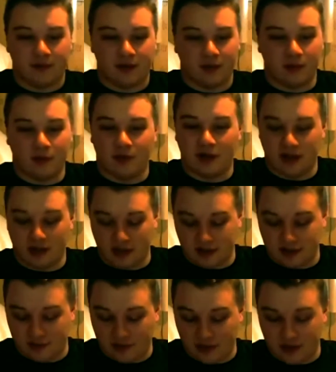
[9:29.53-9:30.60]
It'd be really
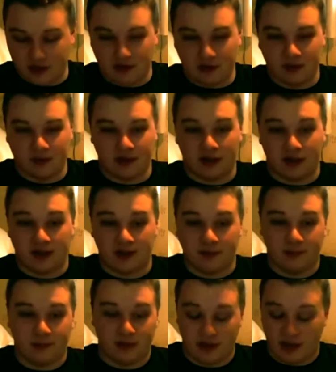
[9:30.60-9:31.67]
nice if I do.
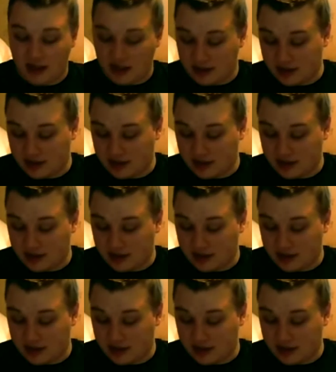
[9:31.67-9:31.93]
But yeah,